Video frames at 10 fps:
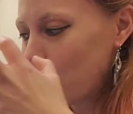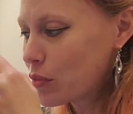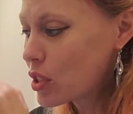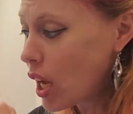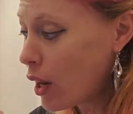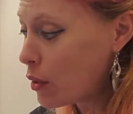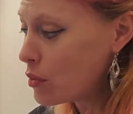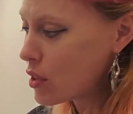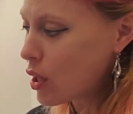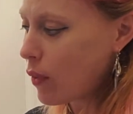
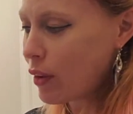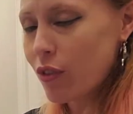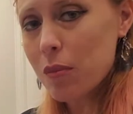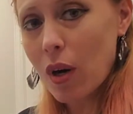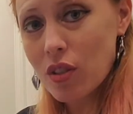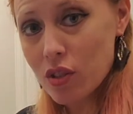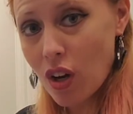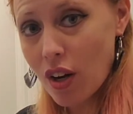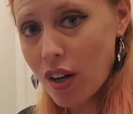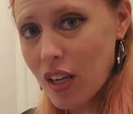tones going from our
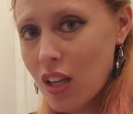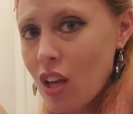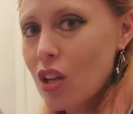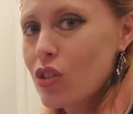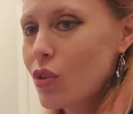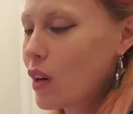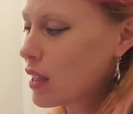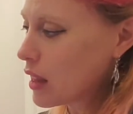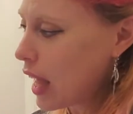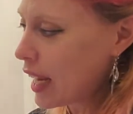dark to
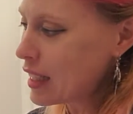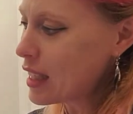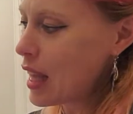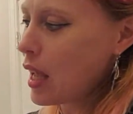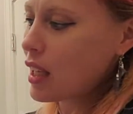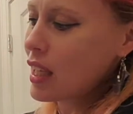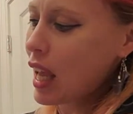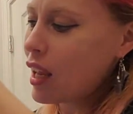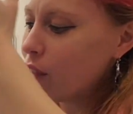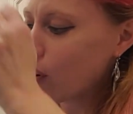our light, and that
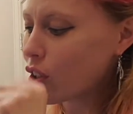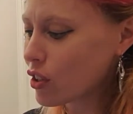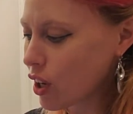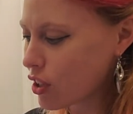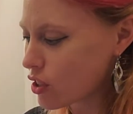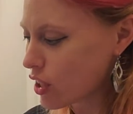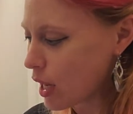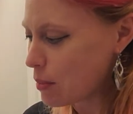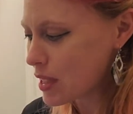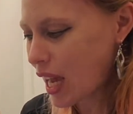gave our
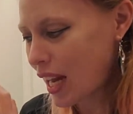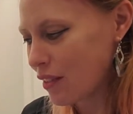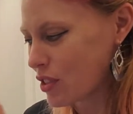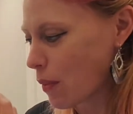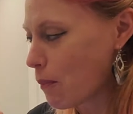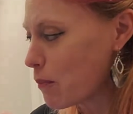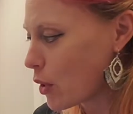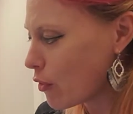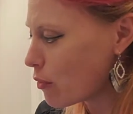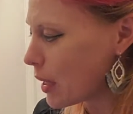shapes kind of some
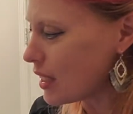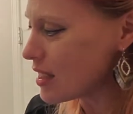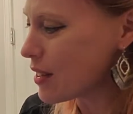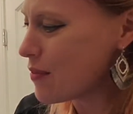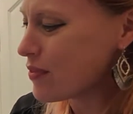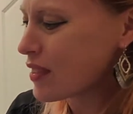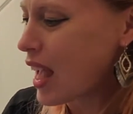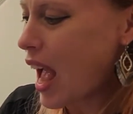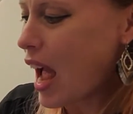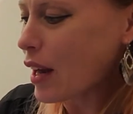movement.
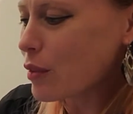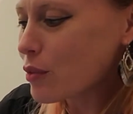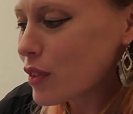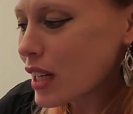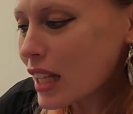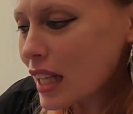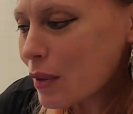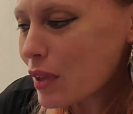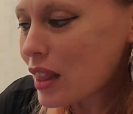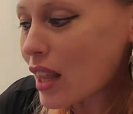And I really
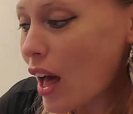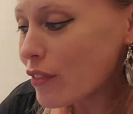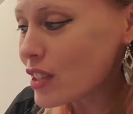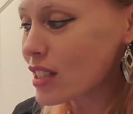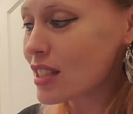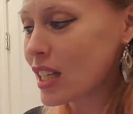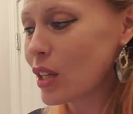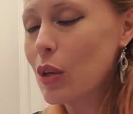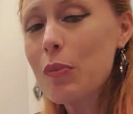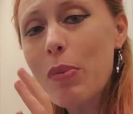would love to see
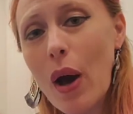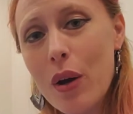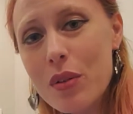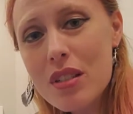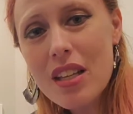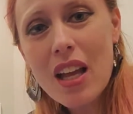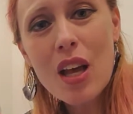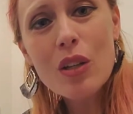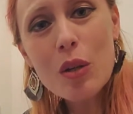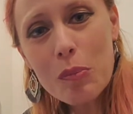you post
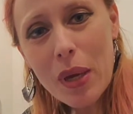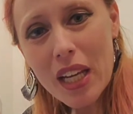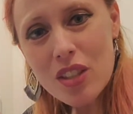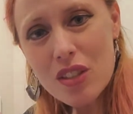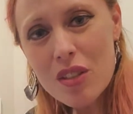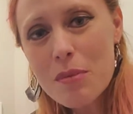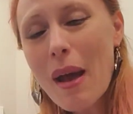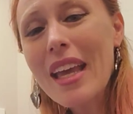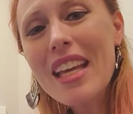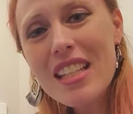your pictures.
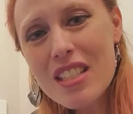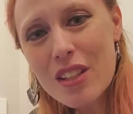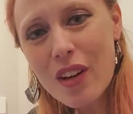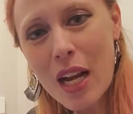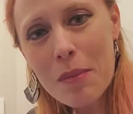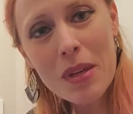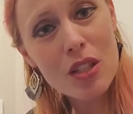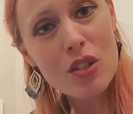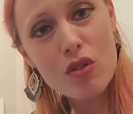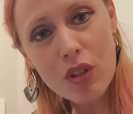My Instagram
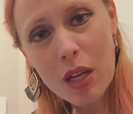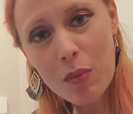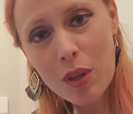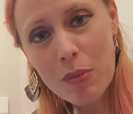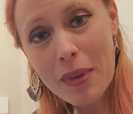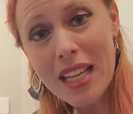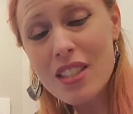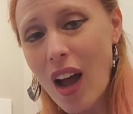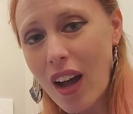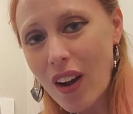is
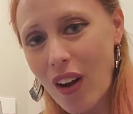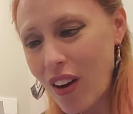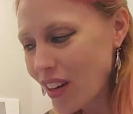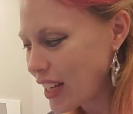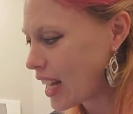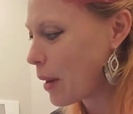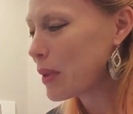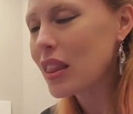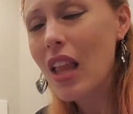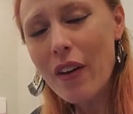dreamwithme.art, and I
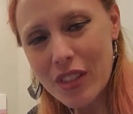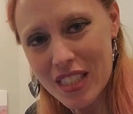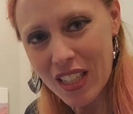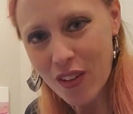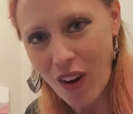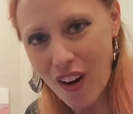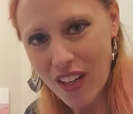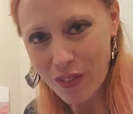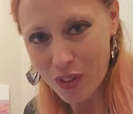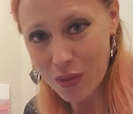would love to see your
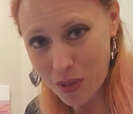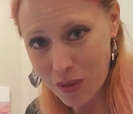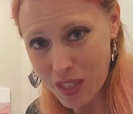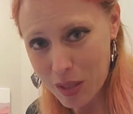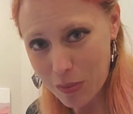art if you do this